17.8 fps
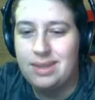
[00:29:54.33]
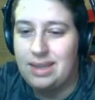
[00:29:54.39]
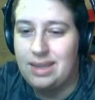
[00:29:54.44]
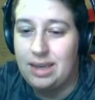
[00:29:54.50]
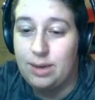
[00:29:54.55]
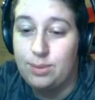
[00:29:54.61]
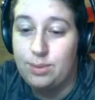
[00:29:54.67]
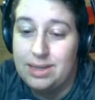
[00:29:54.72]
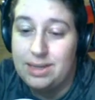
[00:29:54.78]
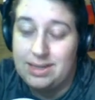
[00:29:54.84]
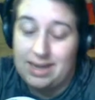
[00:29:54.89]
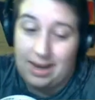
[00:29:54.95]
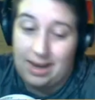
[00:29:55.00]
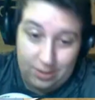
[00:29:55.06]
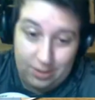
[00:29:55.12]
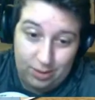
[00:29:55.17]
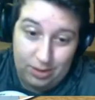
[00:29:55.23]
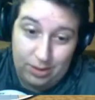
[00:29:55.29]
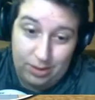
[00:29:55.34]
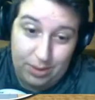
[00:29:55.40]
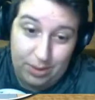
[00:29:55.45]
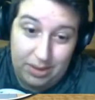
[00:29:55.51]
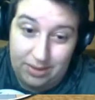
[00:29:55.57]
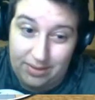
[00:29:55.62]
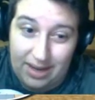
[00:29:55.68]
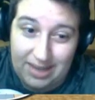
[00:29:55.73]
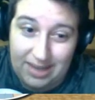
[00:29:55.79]
It was actually
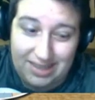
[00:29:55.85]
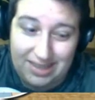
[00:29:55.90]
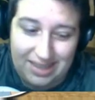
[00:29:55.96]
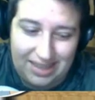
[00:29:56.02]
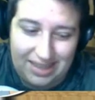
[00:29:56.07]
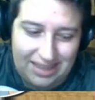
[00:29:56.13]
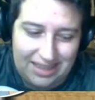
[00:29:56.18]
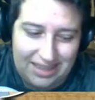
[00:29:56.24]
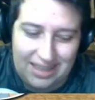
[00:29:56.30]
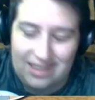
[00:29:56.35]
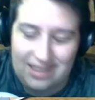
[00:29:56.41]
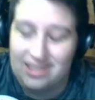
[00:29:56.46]
really fascinating.